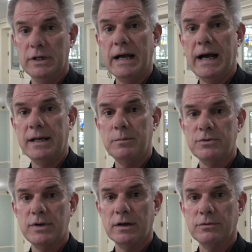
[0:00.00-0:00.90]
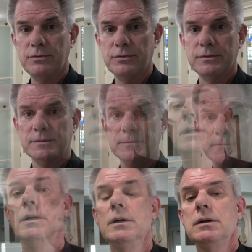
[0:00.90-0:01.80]
to God Himself.
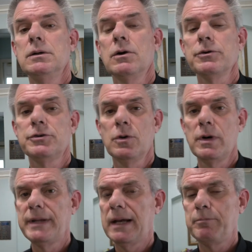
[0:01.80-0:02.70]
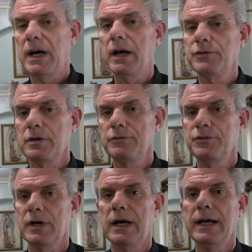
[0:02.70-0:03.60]
Also, on that positive
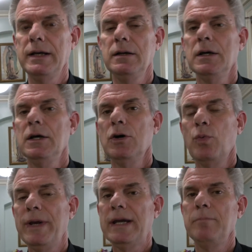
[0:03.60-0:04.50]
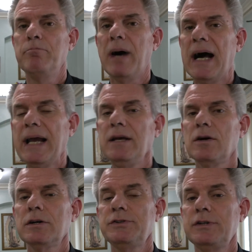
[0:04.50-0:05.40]
side, we can bind
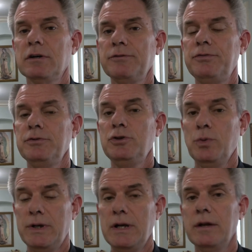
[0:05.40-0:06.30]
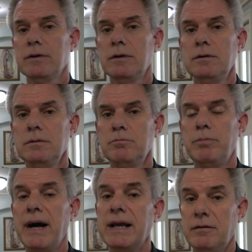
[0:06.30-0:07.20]
ourselves to another
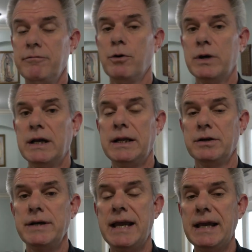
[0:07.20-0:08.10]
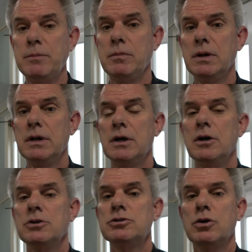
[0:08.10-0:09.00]
by invoking their name.
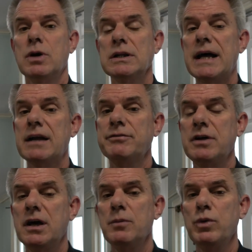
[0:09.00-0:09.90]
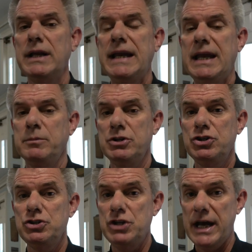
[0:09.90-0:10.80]
So, a lot of time when a name is
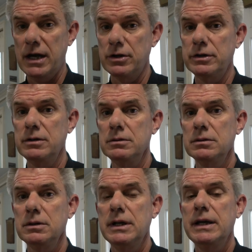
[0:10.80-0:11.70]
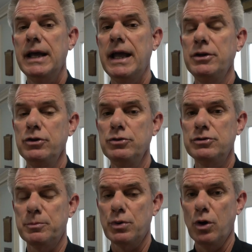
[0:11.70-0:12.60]
shared and
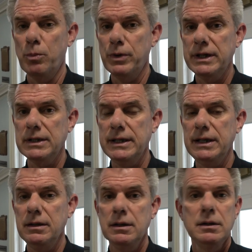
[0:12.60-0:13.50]
used appropriately,